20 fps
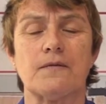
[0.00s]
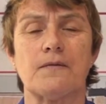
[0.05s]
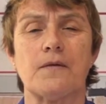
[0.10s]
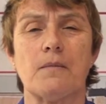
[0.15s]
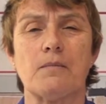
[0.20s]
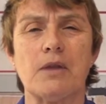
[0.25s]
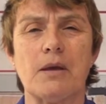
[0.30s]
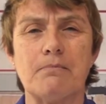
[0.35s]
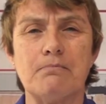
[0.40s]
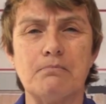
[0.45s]

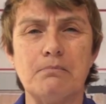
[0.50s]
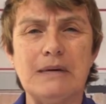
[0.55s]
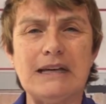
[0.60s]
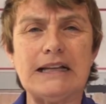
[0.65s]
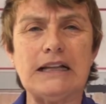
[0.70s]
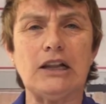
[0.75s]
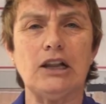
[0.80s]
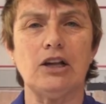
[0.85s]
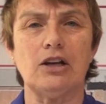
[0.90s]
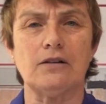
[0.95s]
from the
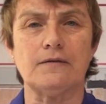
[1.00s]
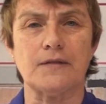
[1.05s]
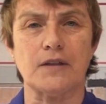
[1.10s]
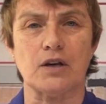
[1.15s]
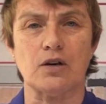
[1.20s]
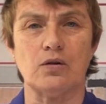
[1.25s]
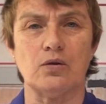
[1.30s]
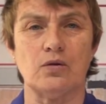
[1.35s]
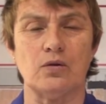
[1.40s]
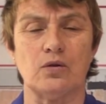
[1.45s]
middle of the
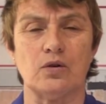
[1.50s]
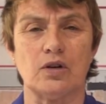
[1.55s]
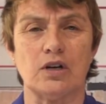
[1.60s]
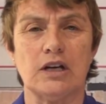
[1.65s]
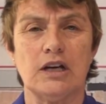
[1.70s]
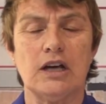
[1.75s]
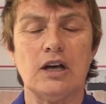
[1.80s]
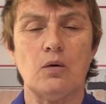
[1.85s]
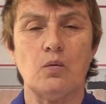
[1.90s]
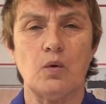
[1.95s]
court.
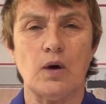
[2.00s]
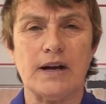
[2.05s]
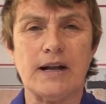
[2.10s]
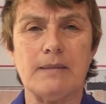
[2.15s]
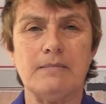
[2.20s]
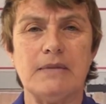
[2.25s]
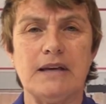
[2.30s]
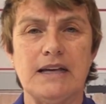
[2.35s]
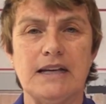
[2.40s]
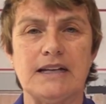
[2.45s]
What I
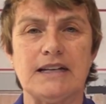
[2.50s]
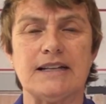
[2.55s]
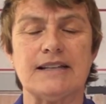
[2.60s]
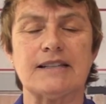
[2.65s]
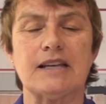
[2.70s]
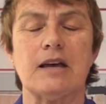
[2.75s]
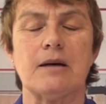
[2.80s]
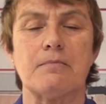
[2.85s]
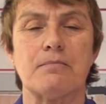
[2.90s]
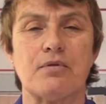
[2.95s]
mean
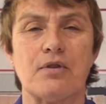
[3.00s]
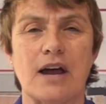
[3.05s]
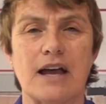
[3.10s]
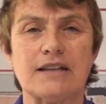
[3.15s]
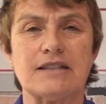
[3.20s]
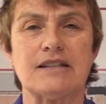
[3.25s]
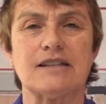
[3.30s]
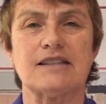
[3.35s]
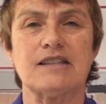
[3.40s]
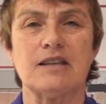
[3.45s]
is
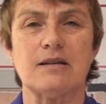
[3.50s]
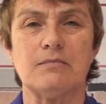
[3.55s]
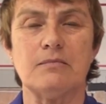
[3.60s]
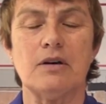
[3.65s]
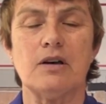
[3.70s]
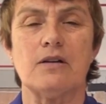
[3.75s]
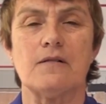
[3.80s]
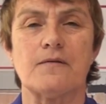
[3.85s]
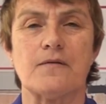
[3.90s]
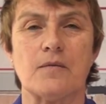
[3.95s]
practice
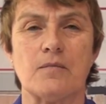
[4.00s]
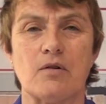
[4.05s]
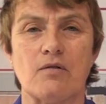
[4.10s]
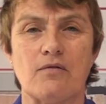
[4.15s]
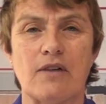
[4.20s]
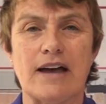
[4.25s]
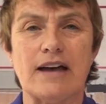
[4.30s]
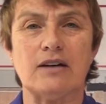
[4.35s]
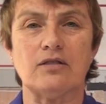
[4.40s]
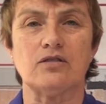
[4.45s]
them from
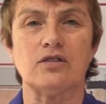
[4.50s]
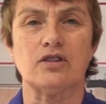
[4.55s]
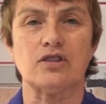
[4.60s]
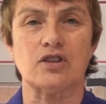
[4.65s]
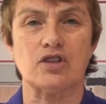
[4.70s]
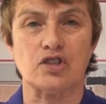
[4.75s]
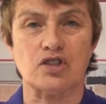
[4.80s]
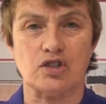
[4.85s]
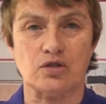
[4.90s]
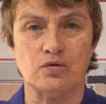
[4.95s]
around
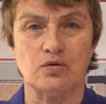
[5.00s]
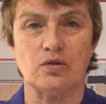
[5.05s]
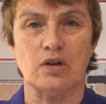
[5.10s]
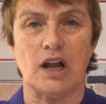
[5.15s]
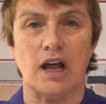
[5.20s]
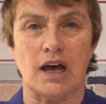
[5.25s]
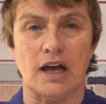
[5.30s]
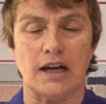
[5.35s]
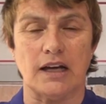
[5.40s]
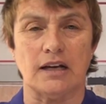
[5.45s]
the short
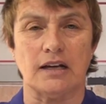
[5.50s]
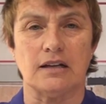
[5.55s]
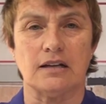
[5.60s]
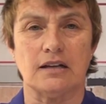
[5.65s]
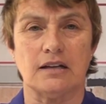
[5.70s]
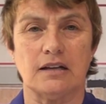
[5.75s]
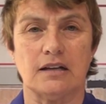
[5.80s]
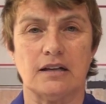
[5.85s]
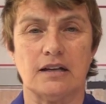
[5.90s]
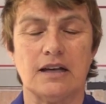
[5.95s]
line.
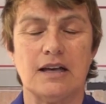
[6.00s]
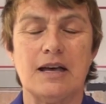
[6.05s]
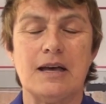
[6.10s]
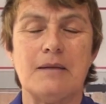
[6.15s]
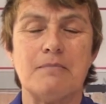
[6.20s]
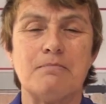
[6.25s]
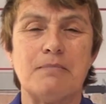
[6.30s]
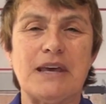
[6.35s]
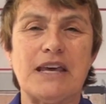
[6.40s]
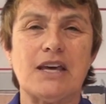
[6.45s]

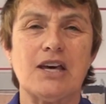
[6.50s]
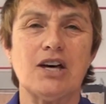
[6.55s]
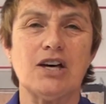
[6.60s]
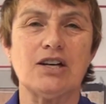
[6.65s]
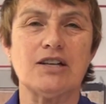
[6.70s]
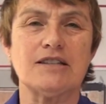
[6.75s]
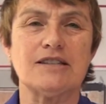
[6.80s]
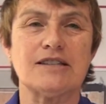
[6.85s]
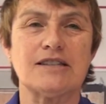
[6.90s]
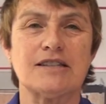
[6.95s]

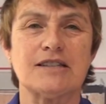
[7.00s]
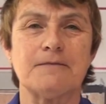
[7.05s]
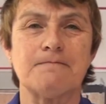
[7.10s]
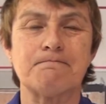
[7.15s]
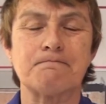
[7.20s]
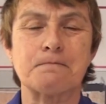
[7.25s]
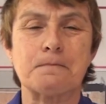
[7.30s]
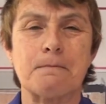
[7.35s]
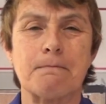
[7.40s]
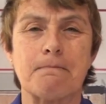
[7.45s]
Because
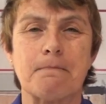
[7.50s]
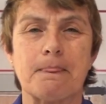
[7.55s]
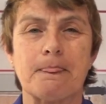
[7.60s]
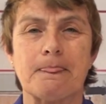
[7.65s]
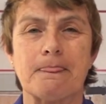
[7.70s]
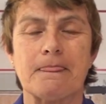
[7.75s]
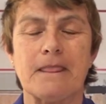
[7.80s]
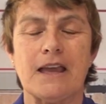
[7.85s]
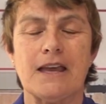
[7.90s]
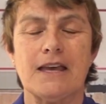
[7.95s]

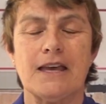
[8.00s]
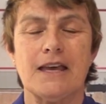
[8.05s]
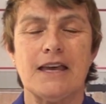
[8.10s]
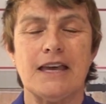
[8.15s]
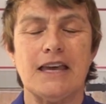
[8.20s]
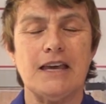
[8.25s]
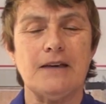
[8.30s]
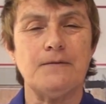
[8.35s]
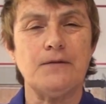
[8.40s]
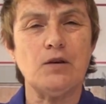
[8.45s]

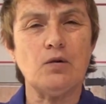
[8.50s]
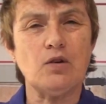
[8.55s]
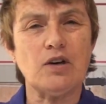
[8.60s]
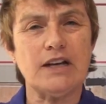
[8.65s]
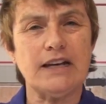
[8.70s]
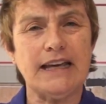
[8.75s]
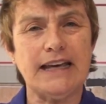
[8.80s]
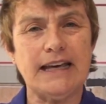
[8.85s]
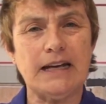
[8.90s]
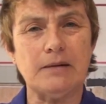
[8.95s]
if you
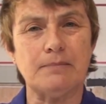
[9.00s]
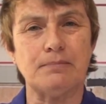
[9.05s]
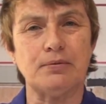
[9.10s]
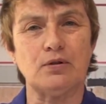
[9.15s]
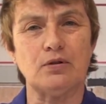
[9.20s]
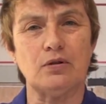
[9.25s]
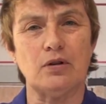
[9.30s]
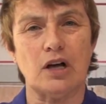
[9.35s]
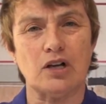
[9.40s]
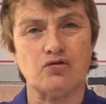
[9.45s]
can hit
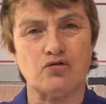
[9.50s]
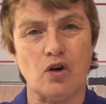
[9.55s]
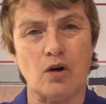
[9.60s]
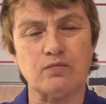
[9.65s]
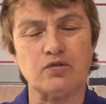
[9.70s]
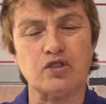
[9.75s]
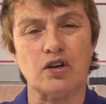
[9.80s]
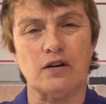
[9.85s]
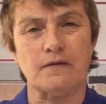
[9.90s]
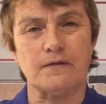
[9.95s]
a
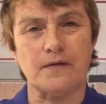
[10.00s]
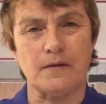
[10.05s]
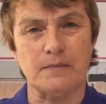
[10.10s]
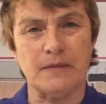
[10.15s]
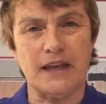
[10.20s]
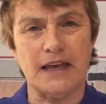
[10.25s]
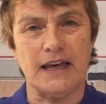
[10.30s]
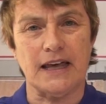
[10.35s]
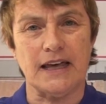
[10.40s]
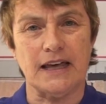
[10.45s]
drop shot from
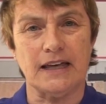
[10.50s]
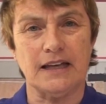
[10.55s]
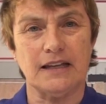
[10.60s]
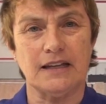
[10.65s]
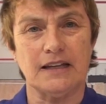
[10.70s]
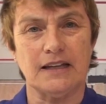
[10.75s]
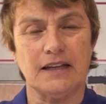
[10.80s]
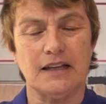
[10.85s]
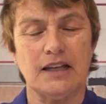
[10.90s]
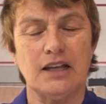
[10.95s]
there,
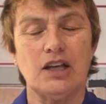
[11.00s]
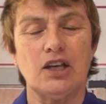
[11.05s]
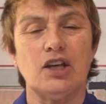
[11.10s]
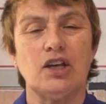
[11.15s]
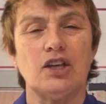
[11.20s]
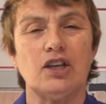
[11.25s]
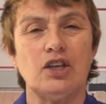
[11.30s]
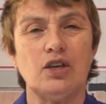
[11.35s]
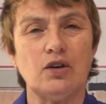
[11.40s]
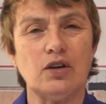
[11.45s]

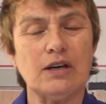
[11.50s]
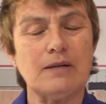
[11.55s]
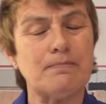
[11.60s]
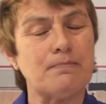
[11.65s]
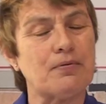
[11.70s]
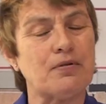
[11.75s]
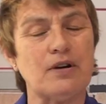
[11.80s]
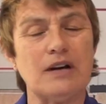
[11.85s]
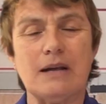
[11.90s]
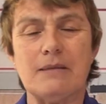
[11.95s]
you can
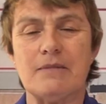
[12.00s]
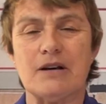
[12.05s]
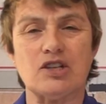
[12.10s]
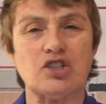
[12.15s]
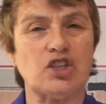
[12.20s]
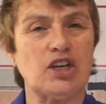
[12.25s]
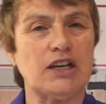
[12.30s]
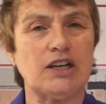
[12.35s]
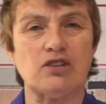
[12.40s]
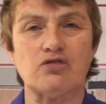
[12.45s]
pretty
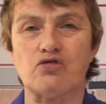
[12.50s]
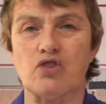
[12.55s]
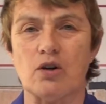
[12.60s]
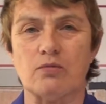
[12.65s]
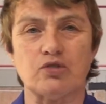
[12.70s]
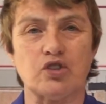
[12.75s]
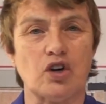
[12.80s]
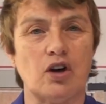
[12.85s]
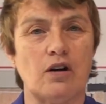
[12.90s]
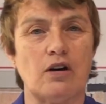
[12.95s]
much hit a
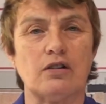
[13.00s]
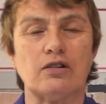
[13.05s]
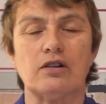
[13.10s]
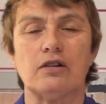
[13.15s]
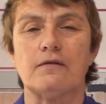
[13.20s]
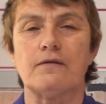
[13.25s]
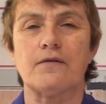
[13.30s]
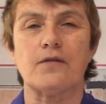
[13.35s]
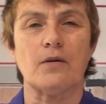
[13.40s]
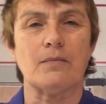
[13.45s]
drop shot
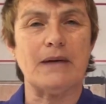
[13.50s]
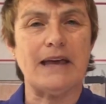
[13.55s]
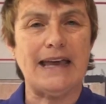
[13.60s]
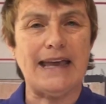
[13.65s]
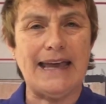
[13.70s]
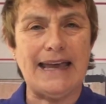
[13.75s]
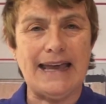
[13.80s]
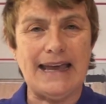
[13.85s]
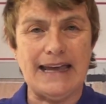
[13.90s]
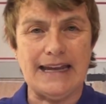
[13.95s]
from
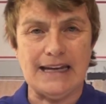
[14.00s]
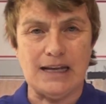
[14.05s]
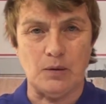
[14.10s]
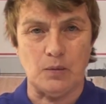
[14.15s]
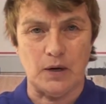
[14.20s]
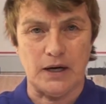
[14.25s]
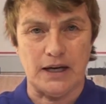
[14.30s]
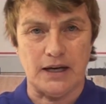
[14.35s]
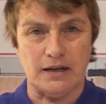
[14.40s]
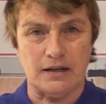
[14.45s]

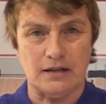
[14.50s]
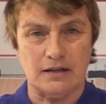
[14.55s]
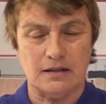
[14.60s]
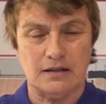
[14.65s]
anywhere.